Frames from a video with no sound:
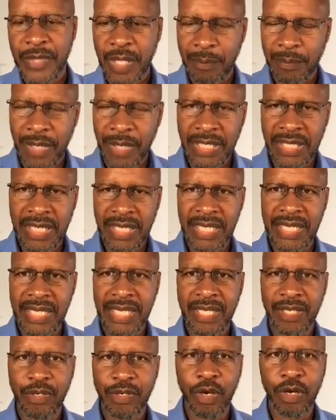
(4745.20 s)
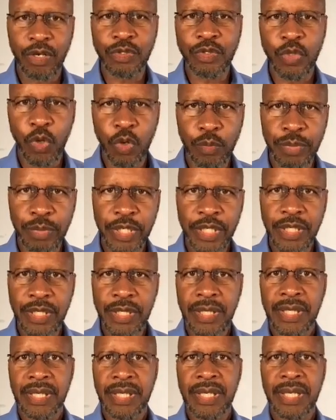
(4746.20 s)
Monday in October,